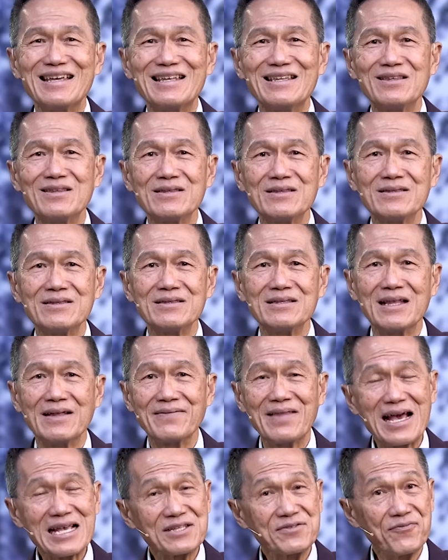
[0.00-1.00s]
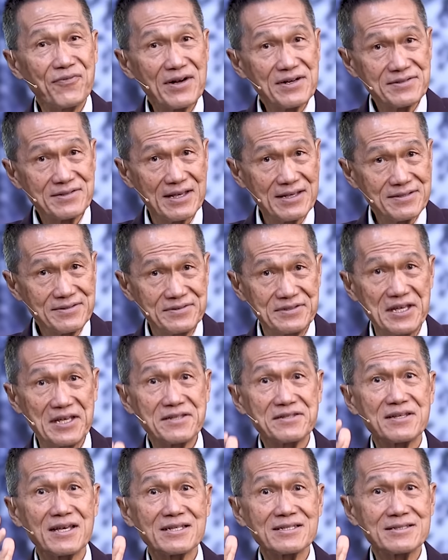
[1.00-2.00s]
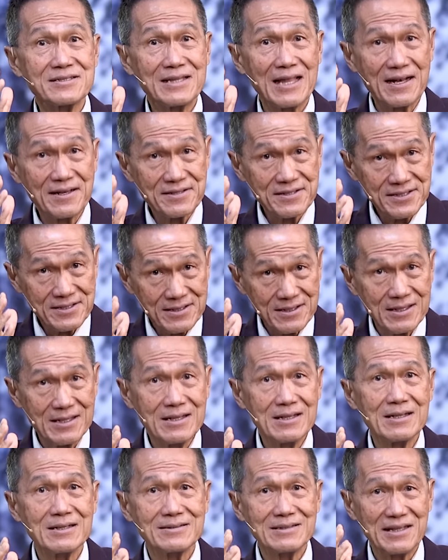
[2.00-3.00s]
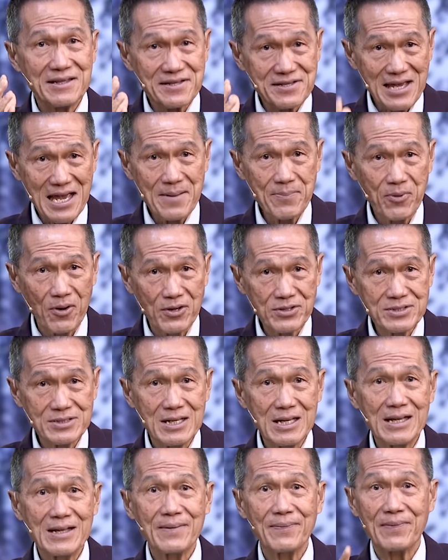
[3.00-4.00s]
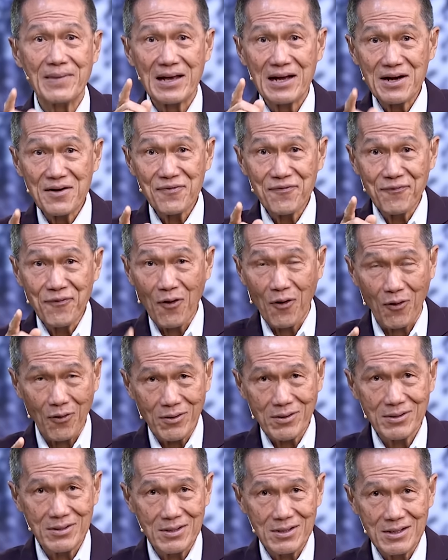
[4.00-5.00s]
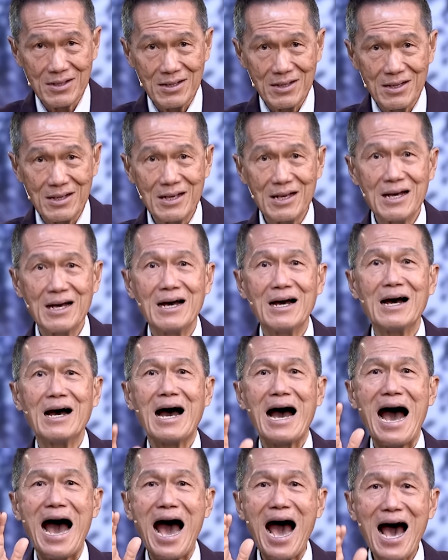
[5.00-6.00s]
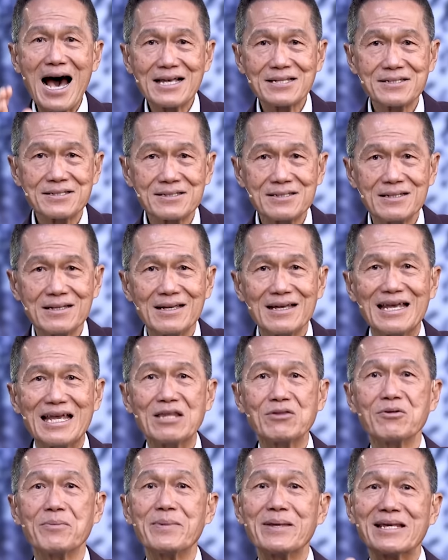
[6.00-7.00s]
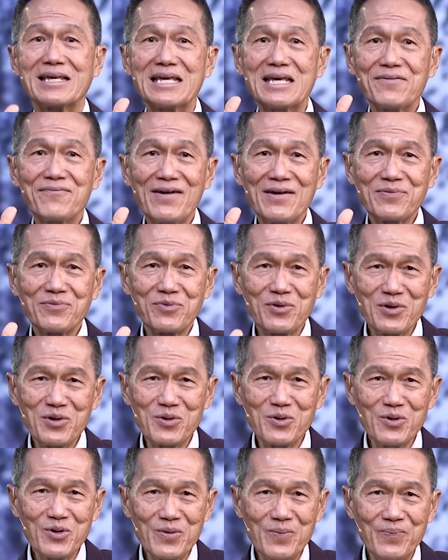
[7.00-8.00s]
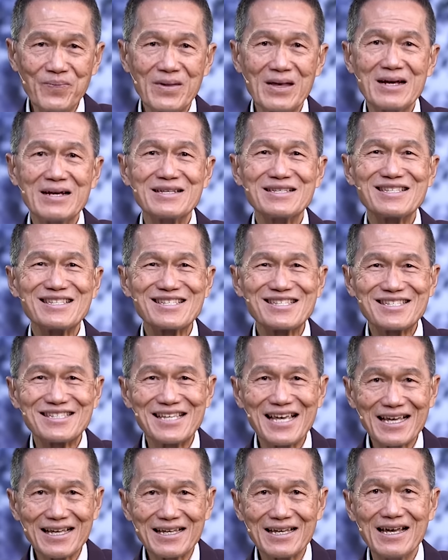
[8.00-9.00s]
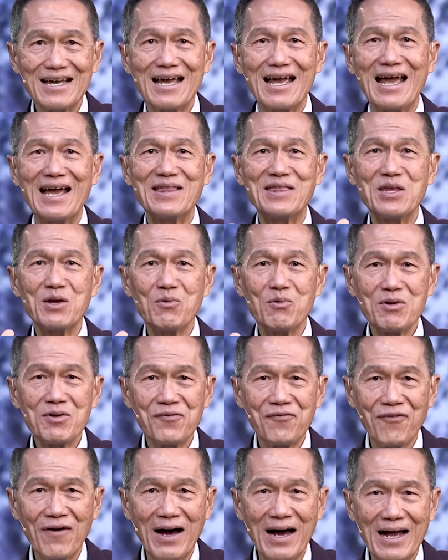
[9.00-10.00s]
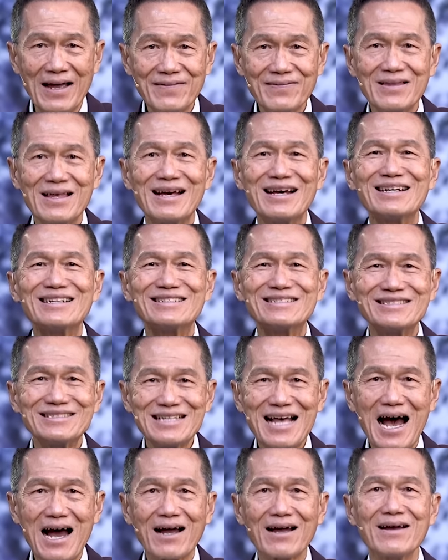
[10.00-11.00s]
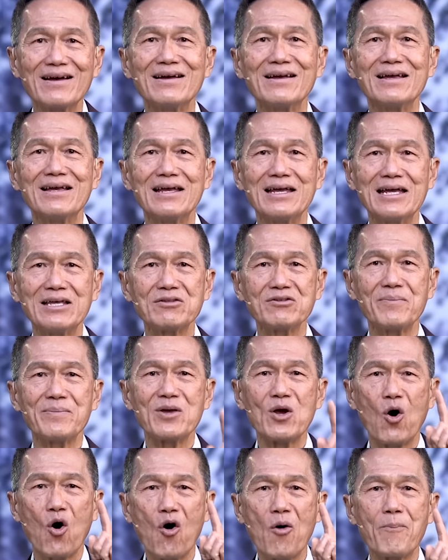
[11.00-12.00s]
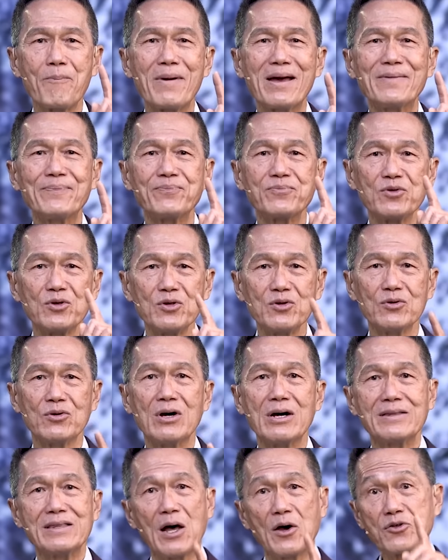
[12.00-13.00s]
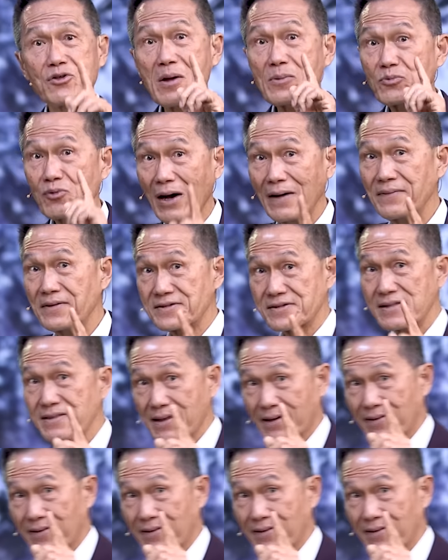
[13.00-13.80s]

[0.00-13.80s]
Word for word: In the next verses, Jesus tells the disciples, therefore, as it will be given to you, seek and you will find, knock, it will be opened to you. Now, you have to understand